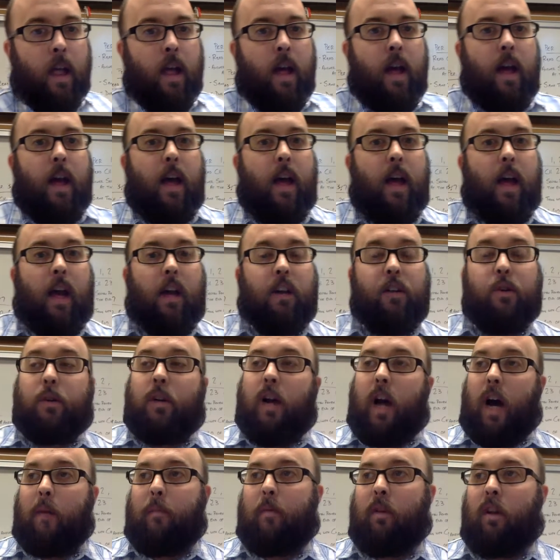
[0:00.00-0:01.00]
and you
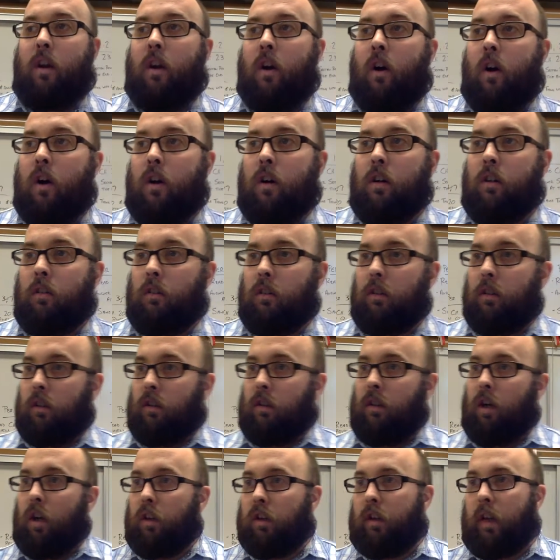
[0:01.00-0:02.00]
copied it all
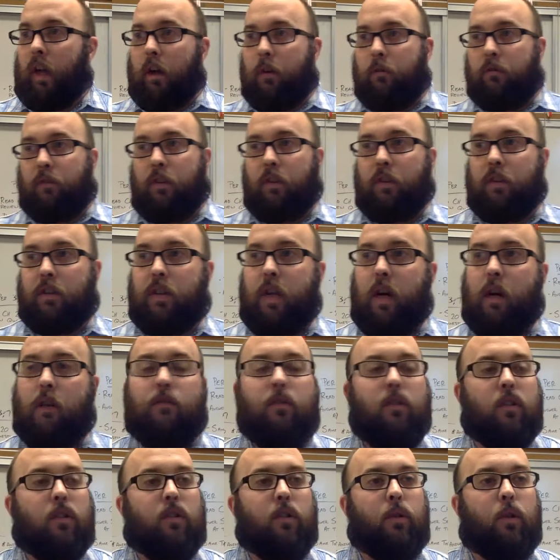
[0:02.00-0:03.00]
down for yourself,
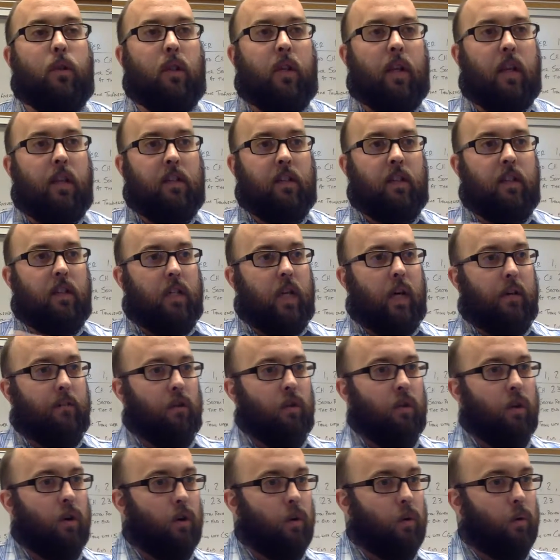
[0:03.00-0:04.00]
so you guys each have your
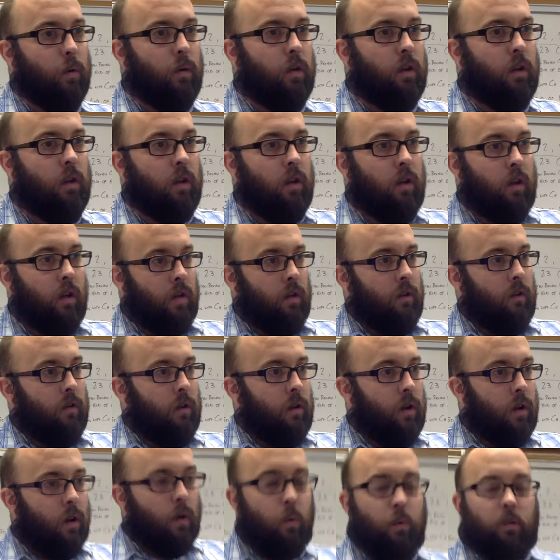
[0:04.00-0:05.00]
own
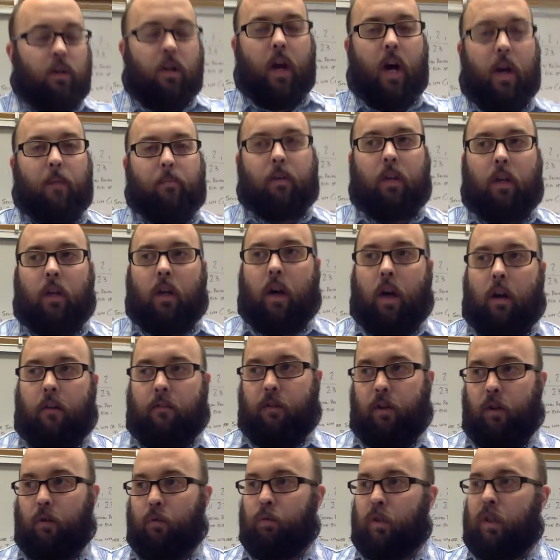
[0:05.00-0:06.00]
copy of your
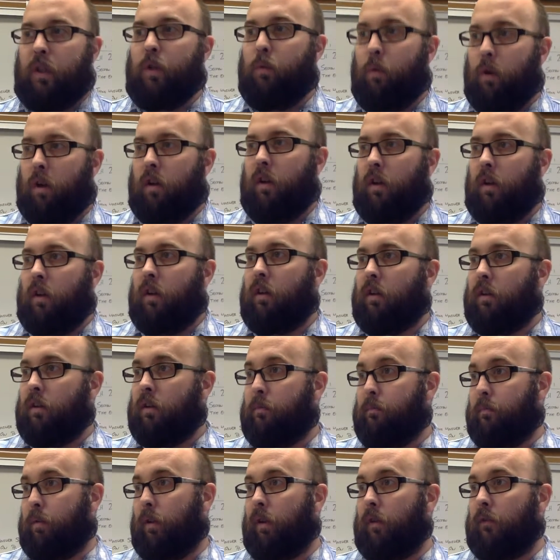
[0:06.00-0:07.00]
reworded
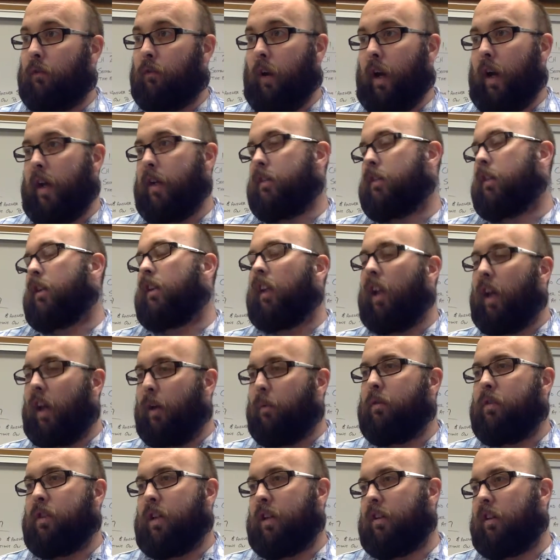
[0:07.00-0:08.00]
Bill of Rights in
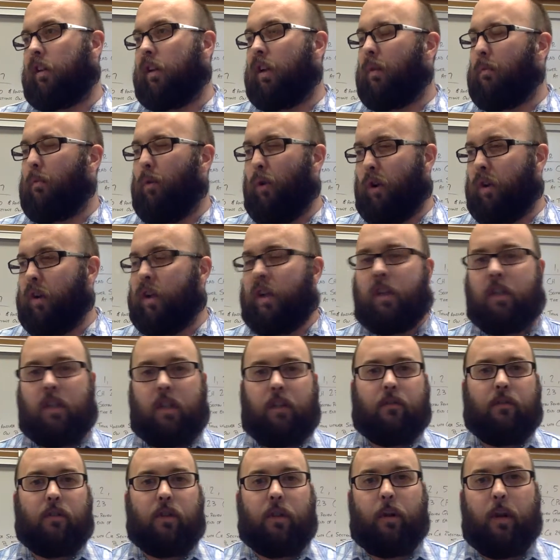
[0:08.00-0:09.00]
language that's a little more easy
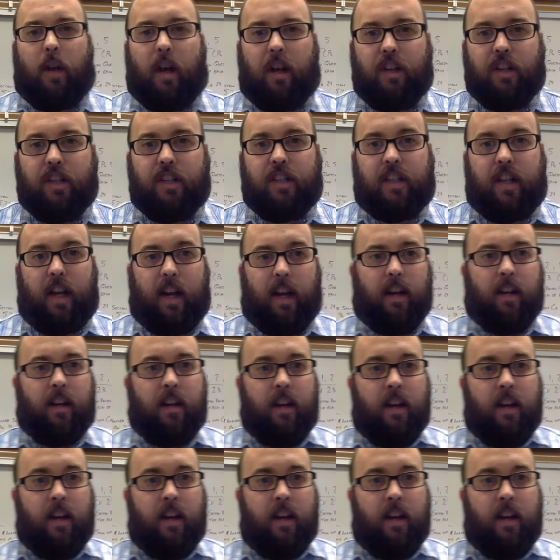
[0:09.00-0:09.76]
for you to understand.